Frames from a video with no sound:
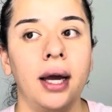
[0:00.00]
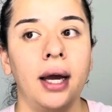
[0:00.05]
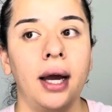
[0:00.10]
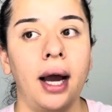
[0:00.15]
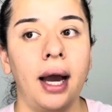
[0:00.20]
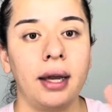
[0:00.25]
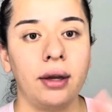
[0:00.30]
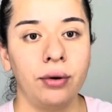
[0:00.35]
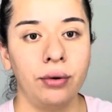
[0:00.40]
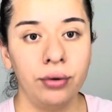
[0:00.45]

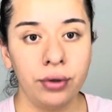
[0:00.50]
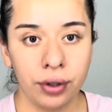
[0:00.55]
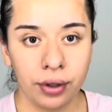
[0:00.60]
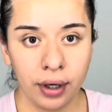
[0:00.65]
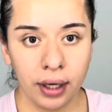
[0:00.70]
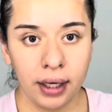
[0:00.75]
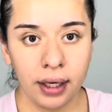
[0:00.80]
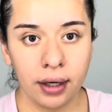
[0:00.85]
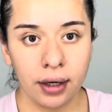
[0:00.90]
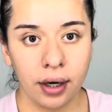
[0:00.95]
I owed
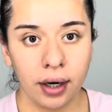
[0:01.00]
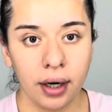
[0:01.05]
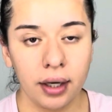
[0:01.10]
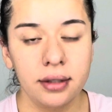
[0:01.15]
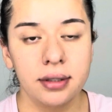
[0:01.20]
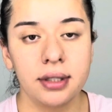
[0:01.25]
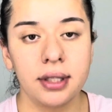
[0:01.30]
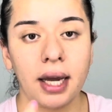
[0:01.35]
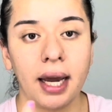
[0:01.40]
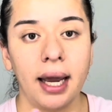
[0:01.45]
credit
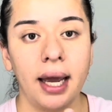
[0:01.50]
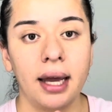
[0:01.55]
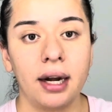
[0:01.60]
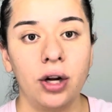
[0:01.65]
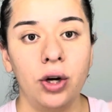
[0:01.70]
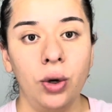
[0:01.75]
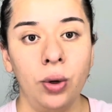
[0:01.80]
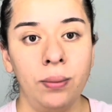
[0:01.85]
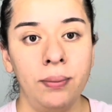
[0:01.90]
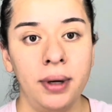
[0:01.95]
cards. I had
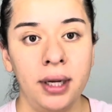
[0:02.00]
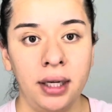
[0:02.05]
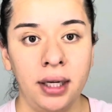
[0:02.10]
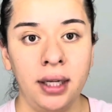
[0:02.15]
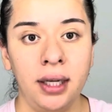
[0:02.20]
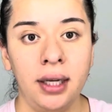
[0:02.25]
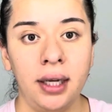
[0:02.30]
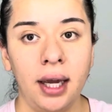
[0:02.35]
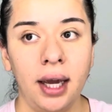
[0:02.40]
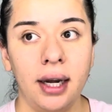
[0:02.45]
no
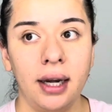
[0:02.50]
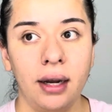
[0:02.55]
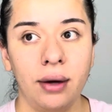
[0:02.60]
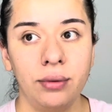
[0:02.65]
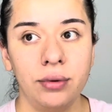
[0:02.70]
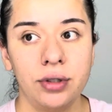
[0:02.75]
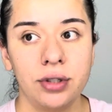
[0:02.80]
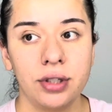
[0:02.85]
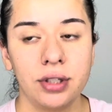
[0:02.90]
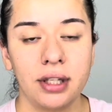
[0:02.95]
money, and I
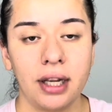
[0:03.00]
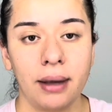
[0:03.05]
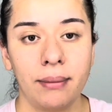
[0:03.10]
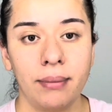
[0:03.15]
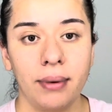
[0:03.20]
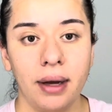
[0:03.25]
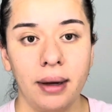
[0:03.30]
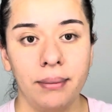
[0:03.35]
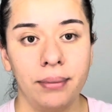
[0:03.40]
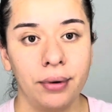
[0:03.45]
was just like
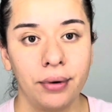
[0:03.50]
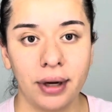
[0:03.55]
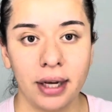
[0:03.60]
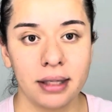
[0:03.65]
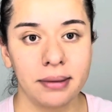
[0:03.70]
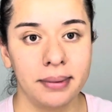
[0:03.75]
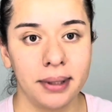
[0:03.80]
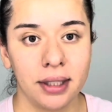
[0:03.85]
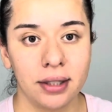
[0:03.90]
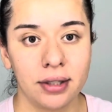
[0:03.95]
a broke ass
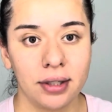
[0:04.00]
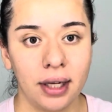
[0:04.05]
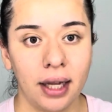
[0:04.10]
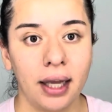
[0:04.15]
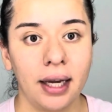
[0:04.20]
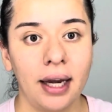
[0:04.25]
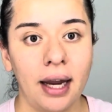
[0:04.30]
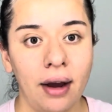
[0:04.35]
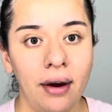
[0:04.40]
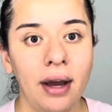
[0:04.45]
bitch. Like,
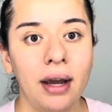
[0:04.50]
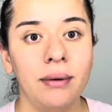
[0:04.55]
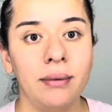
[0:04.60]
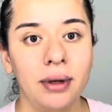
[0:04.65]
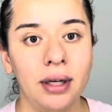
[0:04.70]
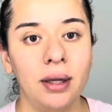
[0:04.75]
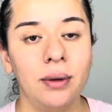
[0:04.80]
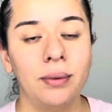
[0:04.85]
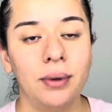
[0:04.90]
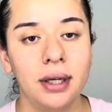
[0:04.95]
now I
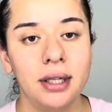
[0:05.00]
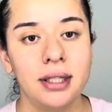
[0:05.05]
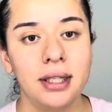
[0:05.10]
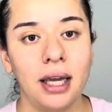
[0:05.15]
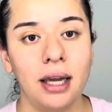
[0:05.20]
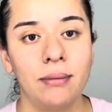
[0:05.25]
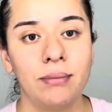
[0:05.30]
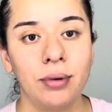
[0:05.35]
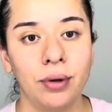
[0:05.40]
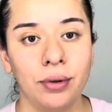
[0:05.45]
really was
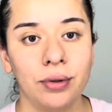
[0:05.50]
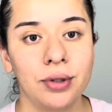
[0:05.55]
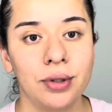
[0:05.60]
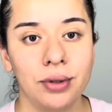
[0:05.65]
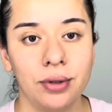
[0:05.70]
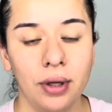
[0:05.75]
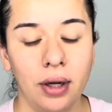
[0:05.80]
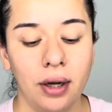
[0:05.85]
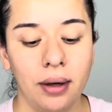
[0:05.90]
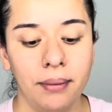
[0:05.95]
a broke
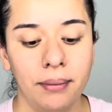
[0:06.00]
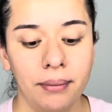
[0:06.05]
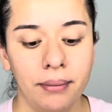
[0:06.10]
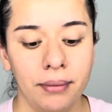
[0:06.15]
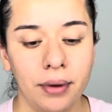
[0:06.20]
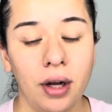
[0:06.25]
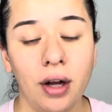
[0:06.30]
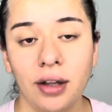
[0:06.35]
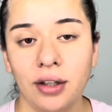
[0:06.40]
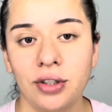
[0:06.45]

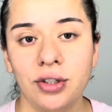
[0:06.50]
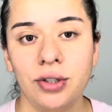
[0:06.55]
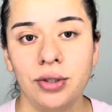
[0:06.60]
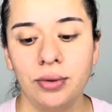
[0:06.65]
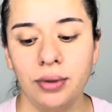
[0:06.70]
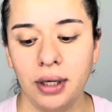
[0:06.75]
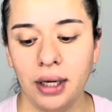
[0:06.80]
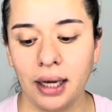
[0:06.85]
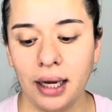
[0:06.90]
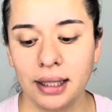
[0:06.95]
college
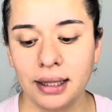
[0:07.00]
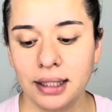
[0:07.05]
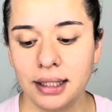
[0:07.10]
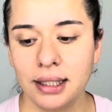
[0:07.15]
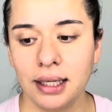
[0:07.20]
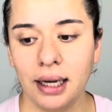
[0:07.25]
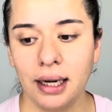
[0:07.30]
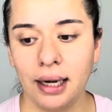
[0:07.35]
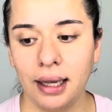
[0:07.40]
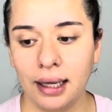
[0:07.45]
student. At the
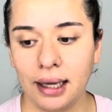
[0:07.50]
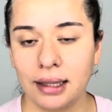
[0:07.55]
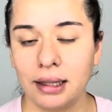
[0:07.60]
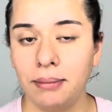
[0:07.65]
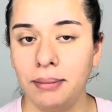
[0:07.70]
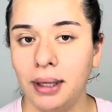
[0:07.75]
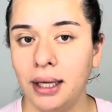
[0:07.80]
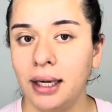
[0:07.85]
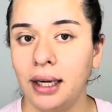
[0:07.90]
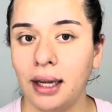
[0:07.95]
time, like at the
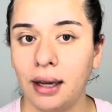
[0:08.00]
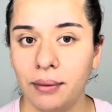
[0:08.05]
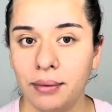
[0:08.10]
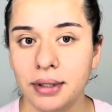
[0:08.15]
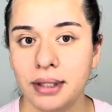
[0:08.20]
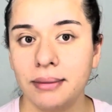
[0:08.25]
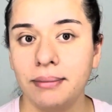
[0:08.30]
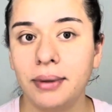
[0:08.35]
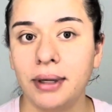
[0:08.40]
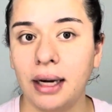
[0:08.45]
beginning I
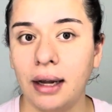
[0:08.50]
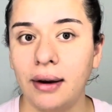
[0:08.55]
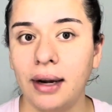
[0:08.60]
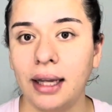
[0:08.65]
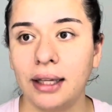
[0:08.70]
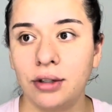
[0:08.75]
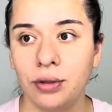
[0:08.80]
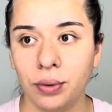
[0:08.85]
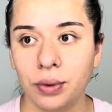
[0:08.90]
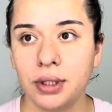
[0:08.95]
wasn't, but now
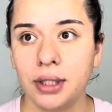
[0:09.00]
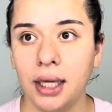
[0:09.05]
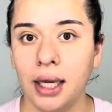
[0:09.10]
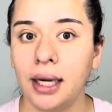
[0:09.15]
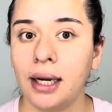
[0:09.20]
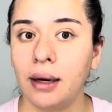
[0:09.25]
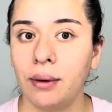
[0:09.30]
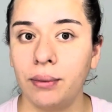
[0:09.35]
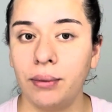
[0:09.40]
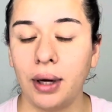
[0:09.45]
like towards the
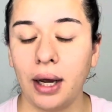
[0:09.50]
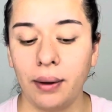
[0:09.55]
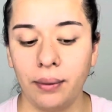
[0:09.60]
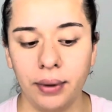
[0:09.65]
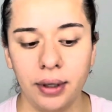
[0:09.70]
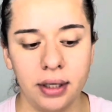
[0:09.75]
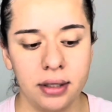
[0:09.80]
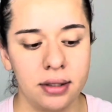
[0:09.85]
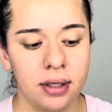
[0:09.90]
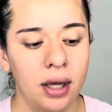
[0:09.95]
end I
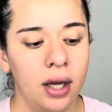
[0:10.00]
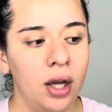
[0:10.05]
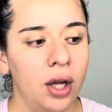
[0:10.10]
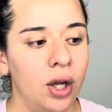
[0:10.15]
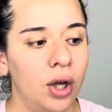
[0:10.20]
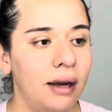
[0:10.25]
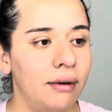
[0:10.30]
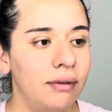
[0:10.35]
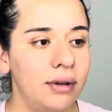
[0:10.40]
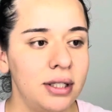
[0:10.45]
was.
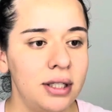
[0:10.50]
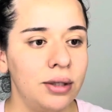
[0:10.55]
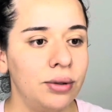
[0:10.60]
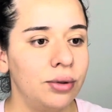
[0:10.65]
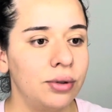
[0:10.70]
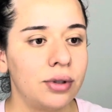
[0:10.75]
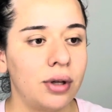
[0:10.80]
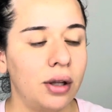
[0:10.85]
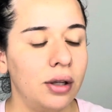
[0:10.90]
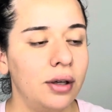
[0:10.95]
Every single
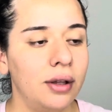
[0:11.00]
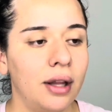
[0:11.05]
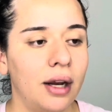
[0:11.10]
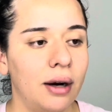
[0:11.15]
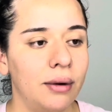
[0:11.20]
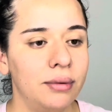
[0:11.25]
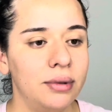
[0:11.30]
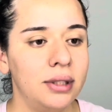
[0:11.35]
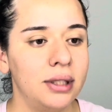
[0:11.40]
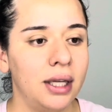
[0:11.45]
dollar that I
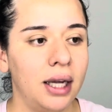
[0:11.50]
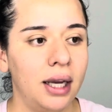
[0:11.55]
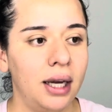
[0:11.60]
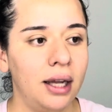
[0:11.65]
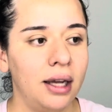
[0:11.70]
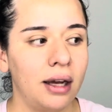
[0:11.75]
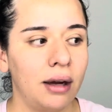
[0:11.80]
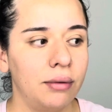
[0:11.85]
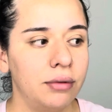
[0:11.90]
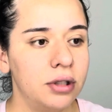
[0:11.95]
was
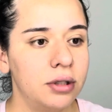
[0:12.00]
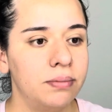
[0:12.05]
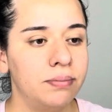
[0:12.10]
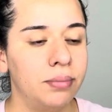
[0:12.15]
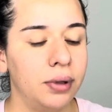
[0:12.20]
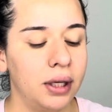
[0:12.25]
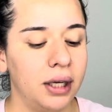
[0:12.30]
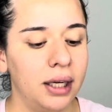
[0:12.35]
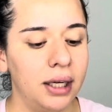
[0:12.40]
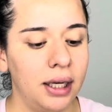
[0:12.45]
getting, I was
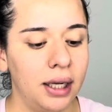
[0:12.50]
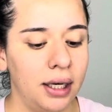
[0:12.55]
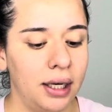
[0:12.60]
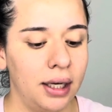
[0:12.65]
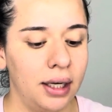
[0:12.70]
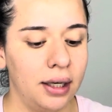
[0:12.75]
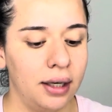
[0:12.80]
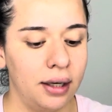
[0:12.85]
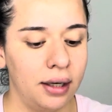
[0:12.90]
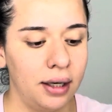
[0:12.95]
putting it
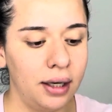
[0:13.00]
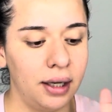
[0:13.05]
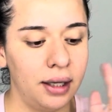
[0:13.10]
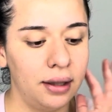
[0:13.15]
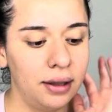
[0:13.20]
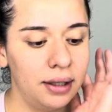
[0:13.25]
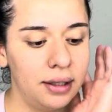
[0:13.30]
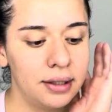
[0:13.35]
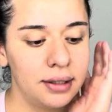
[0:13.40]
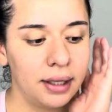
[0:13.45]

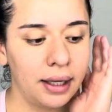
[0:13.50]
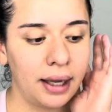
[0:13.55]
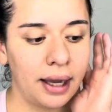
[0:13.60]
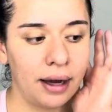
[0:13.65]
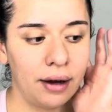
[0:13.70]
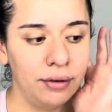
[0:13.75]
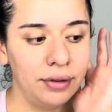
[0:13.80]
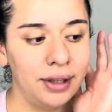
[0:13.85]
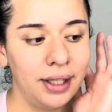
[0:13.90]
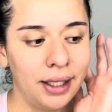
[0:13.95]
in this
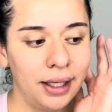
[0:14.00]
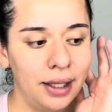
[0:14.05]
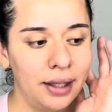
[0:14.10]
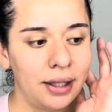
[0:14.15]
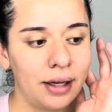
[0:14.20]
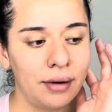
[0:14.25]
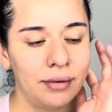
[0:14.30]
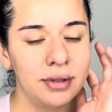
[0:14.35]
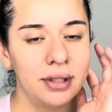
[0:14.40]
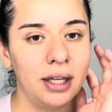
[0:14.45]
account, thinking
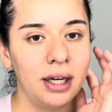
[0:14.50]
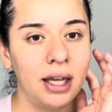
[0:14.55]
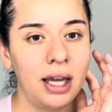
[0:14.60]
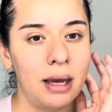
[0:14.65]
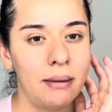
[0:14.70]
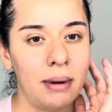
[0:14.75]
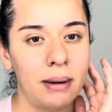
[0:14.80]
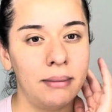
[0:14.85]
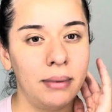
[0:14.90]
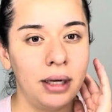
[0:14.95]
that I was gonna get
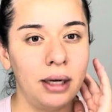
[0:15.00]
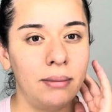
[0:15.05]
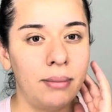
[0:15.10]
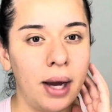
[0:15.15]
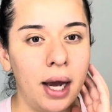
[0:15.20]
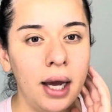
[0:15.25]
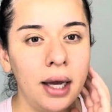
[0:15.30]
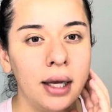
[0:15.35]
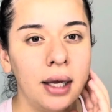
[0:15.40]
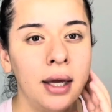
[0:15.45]
my money
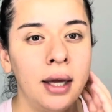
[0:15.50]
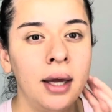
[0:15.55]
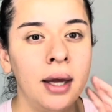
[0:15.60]
back.